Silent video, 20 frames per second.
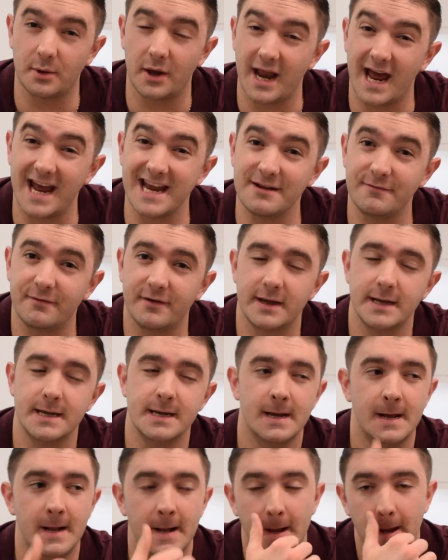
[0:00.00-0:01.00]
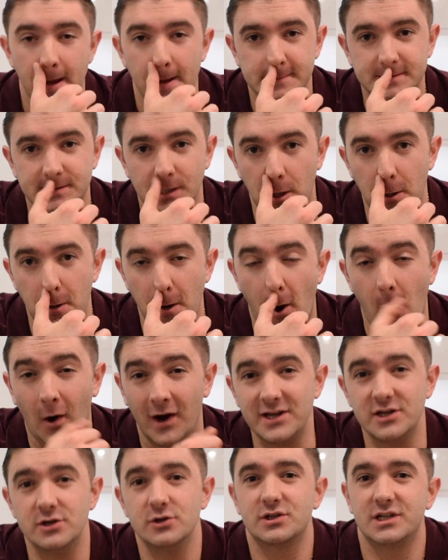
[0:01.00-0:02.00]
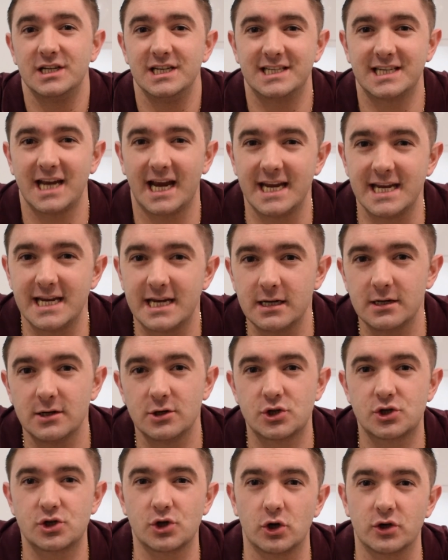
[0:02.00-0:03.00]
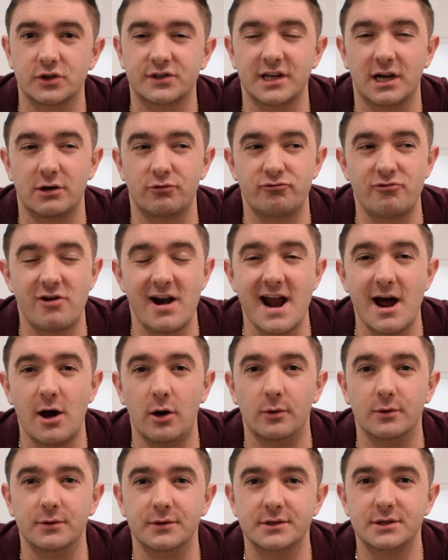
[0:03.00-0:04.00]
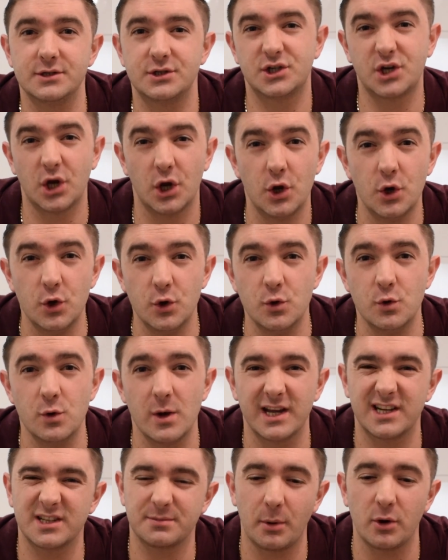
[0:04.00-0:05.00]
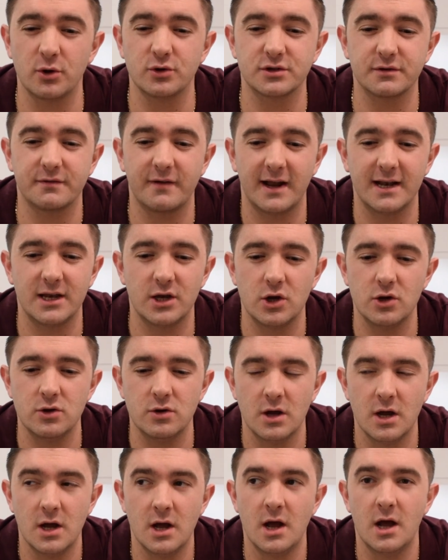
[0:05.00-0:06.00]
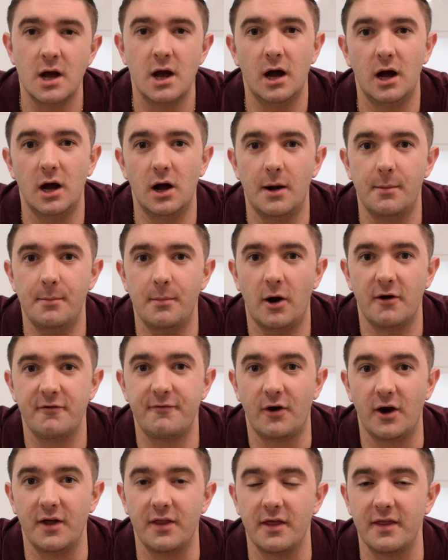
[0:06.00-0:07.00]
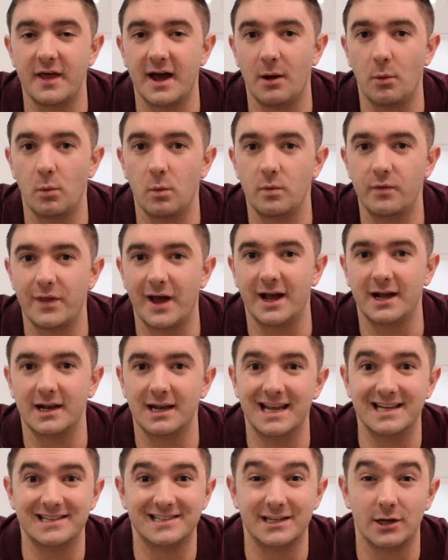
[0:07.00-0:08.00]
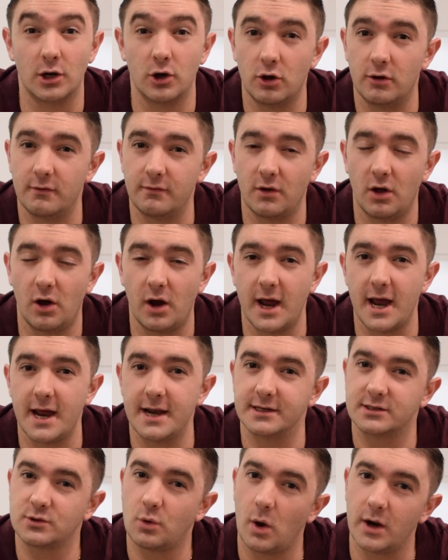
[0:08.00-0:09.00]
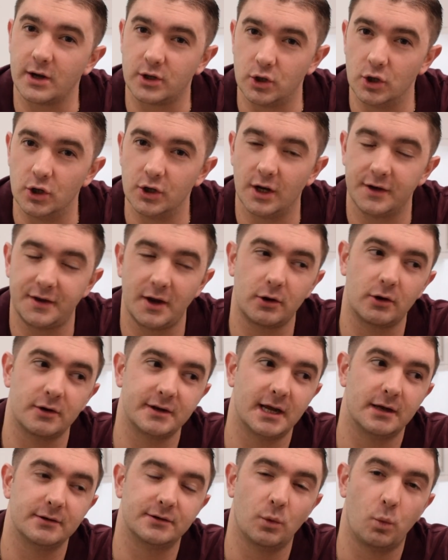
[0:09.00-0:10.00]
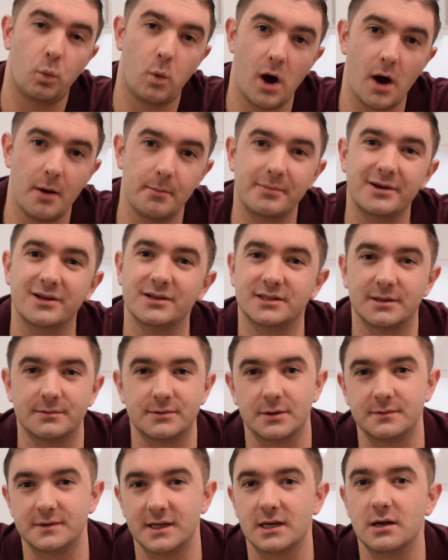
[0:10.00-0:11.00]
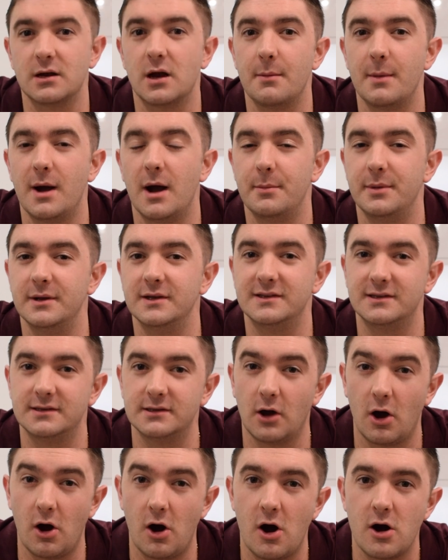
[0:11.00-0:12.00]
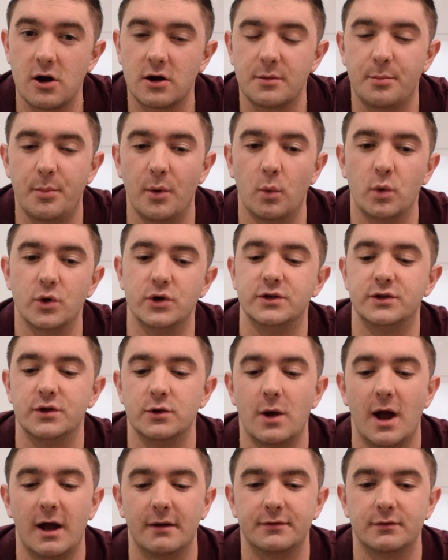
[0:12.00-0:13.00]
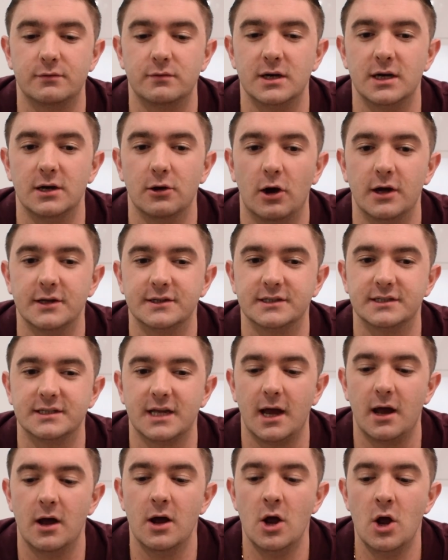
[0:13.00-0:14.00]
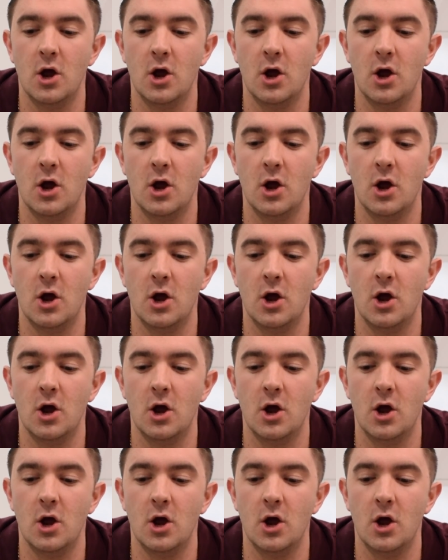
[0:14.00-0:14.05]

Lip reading: an AV. So I usually take shots at around 2 exposure value. I find that lets in a lot of light and it's quite good. I don't go down to 1 because sometimes they can come out a bit dark, but what you do have to realise is that